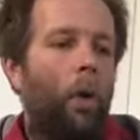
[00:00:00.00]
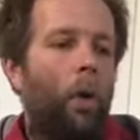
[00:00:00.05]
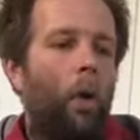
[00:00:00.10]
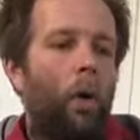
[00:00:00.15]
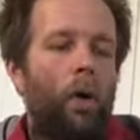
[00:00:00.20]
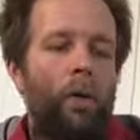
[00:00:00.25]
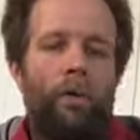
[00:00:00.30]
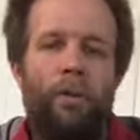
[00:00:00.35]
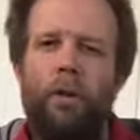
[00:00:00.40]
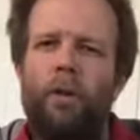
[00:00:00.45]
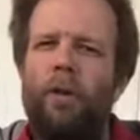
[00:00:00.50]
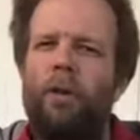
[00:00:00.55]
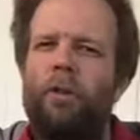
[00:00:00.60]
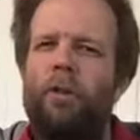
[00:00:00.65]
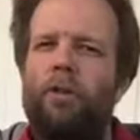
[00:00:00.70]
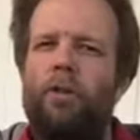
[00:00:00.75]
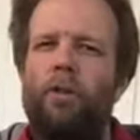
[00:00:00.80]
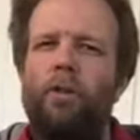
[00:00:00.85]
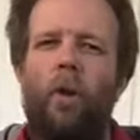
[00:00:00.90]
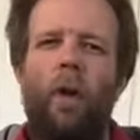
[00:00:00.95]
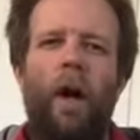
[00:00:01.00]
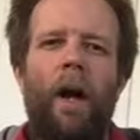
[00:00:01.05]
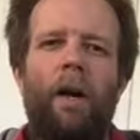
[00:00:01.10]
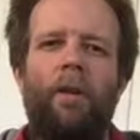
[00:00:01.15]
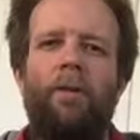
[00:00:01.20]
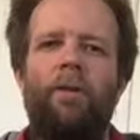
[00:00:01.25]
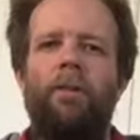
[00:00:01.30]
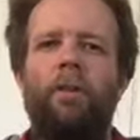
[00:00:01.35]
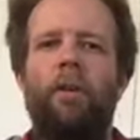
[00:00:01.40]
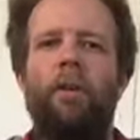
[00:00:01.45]
Or if you're not sure
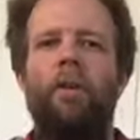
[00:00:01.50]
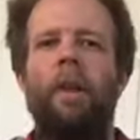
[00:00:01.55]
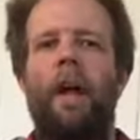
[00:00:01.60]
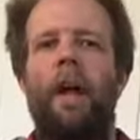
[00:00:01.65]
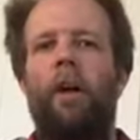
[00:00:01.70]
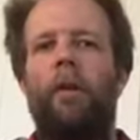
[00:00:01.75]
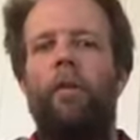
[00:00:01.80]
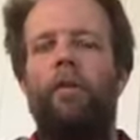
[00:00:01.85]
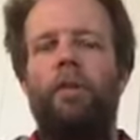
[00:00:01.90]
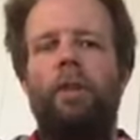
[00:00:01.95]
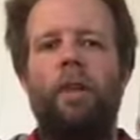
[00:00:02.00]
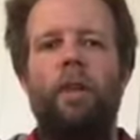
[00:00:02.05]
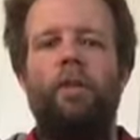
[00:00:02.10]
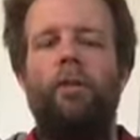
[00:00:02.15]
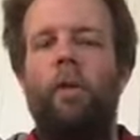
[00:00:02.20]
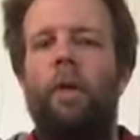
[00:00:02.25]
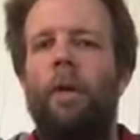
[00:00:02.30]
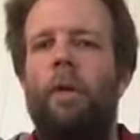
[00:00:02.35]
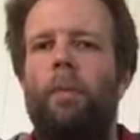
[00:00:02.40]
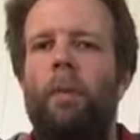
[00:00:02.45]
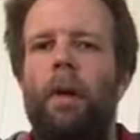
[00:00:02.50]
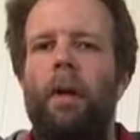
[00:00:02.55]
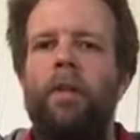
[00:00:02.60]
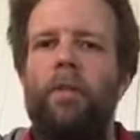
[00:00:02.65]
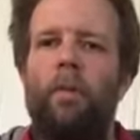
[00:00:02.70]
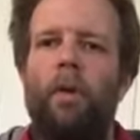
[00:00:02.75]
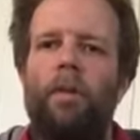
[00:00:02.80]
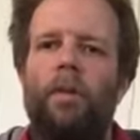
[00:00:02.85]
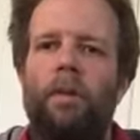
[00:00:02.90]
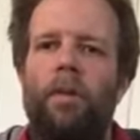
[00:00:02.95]
how to do that, obviously doing it by ear
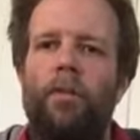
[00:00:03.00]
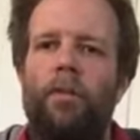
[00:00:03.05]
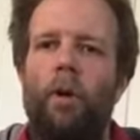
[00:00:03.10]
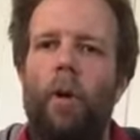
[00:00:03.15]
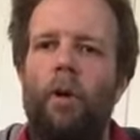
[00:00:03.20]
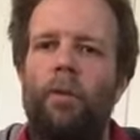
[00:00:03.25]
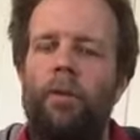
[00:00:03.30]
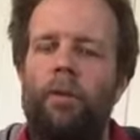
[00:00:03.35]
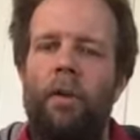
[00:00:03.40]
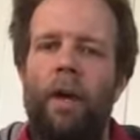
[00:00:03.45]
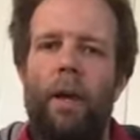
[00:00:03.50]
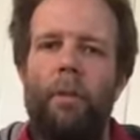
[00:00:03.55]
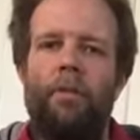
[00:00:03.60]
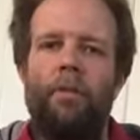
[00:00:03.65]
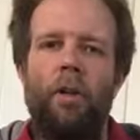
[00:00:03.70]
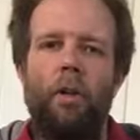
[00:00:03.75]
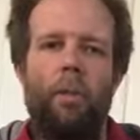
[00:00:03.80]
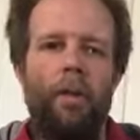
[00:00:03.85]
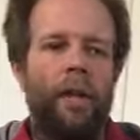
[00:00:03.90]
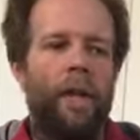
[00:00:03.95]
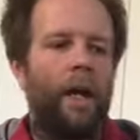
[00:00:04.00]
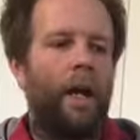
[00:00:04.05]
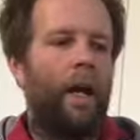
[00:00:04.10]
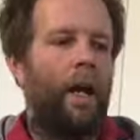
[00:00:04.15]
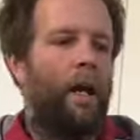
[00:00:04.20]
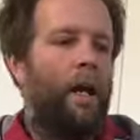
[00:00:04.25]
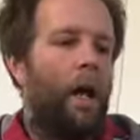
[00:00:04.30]
is quite difficult if you're an absolute beginner.